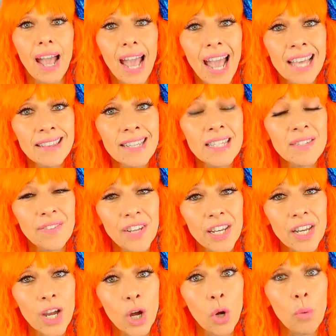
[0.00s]
And this
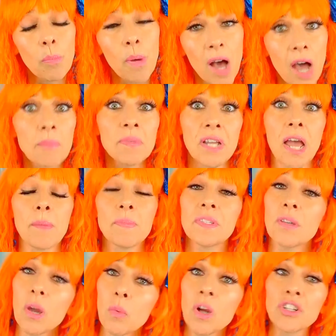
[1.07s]
video popped up, so
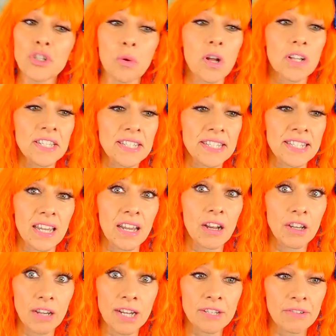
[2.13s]
I want you all to see it. Are
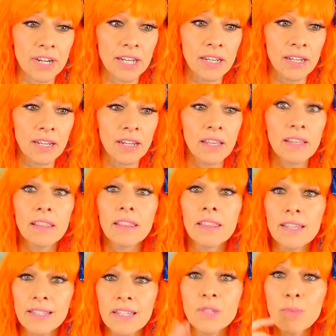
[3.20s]
you guys ready?
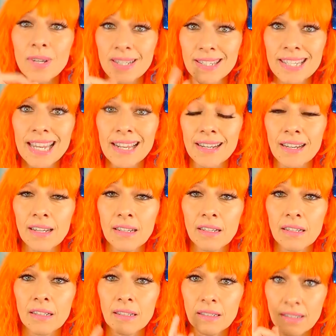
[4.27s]
This is what Santa
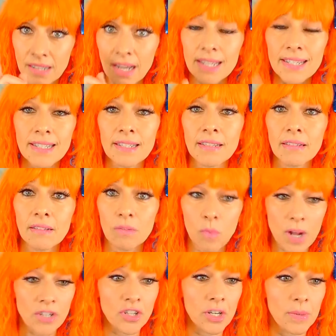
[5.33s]
does.
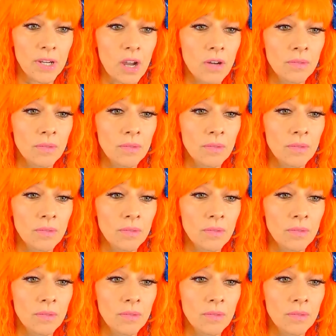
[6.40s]
Watch, here we go.